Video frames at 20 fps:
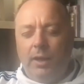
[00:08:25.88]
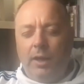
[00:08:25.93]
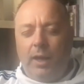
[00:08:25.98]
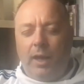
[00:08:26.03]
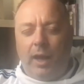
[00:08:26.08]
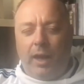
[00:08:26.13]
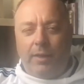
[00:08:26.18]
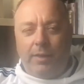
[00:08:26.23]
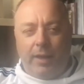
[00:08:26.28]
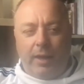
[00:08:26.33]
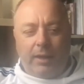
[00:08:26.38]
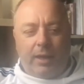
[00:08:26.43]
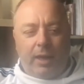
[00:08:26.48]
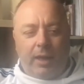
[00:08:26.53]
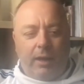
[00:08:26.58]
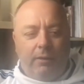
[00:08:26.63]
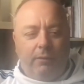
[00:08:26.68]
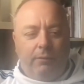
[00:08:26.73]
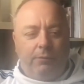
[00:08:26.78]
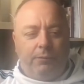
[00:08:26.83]
And that
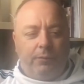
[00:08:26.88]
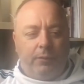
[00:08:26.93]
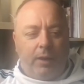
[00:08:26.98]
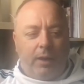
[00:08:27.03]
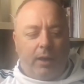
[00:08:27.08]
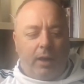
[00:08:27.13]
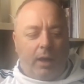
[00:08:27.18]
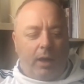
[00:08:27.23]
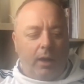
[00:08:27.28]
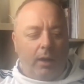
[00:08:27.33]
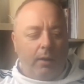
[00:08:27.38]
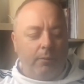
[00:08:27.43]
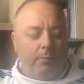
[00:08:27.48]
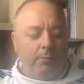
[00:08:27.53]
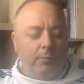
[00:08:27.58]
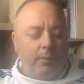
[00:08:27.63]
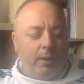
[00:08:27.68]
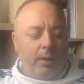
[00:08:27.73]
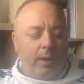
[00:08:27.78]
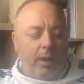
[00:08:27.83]
gave
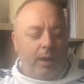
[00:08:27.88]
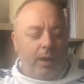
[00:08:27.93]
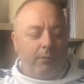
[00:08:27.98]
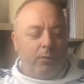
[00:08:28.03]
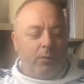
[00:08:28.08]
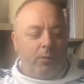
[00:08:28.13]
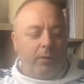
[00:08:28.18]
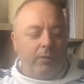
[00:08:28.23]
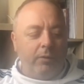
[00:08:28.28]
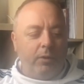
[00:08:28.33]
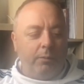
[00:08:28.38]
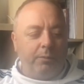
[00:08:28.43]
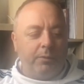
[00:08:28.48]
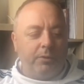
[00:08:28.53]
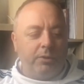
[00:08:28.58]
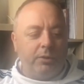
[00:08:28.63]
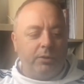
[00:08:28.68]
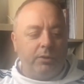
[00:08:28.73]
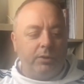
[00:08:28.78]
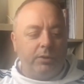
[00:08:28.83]
everyone the
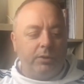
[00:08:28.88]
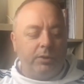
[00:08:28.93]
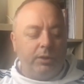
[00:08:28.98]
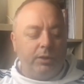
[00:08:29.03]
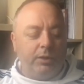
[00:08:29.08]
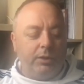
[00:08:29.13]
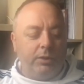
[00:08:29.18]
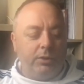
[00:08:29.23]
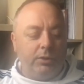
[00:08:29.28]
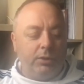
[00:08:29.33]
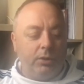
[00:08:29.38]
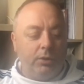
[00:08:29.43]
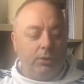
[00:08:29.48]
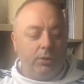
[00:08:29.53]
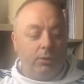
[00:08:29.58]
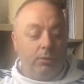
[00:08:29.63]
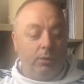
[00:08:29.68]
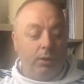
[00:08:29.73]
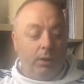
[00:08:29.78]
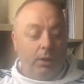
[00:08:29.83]
opportunity
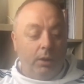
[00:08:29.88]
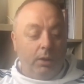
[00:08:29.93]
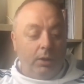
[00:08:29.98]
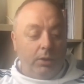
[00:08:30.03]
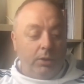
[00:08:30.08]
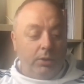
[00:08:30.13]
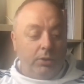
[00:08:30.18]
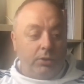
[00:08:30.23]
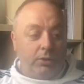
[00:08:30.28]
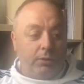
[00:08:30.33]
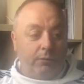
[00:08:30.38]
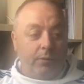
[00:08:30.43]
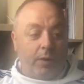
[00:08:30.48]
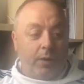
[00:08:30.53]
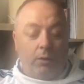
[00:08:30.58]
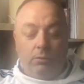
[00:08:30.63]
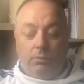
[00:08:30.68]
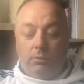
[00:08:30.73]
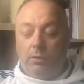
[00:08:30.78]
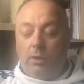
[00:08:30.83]
to
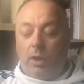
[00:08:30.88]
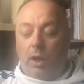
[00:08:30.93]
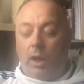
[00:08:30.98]
vote